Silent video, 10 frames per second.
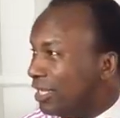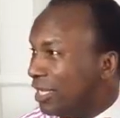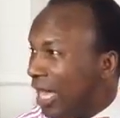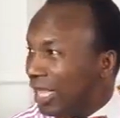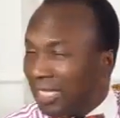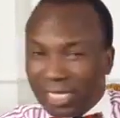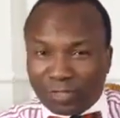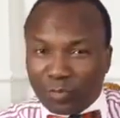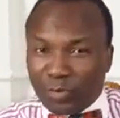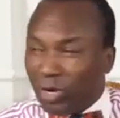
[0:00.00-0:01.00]
I think it
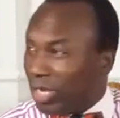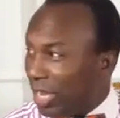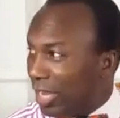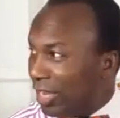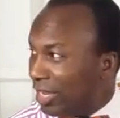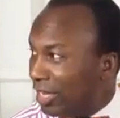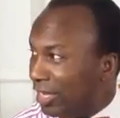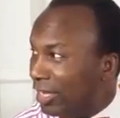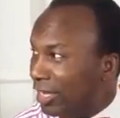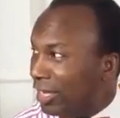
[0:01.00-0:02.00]
will be okay.
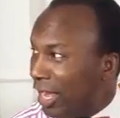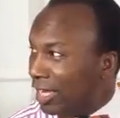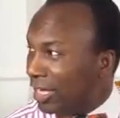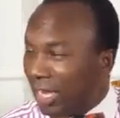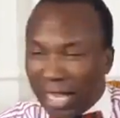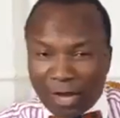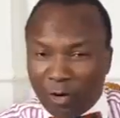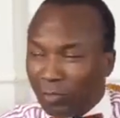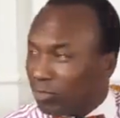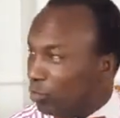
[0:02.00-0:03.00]
Yeah, I
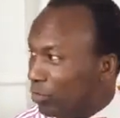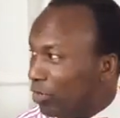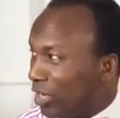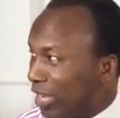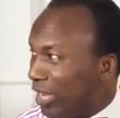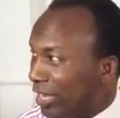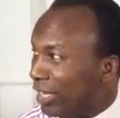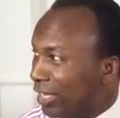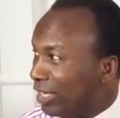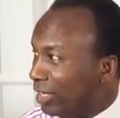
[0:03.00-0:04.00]
hope it will be okay,
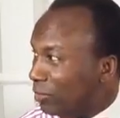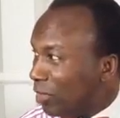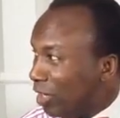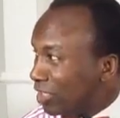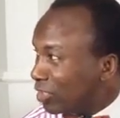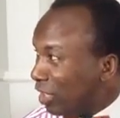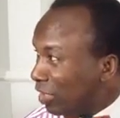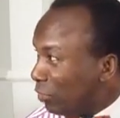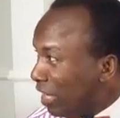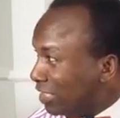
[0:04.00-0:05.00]
because
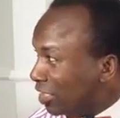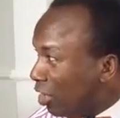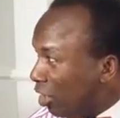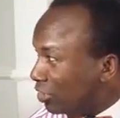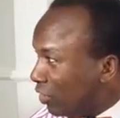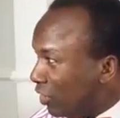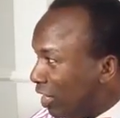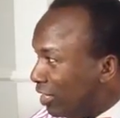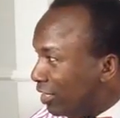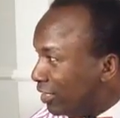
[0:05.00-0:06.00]
otherwise it's hot
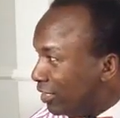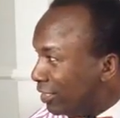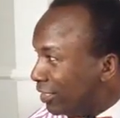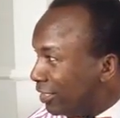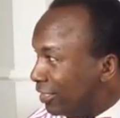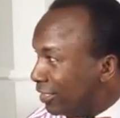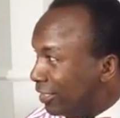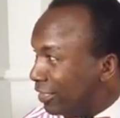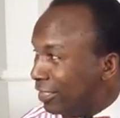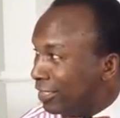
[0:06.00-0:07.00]
already.
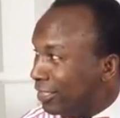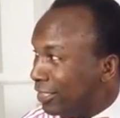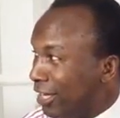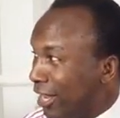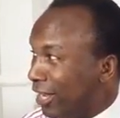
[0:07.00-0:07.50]
Yeah.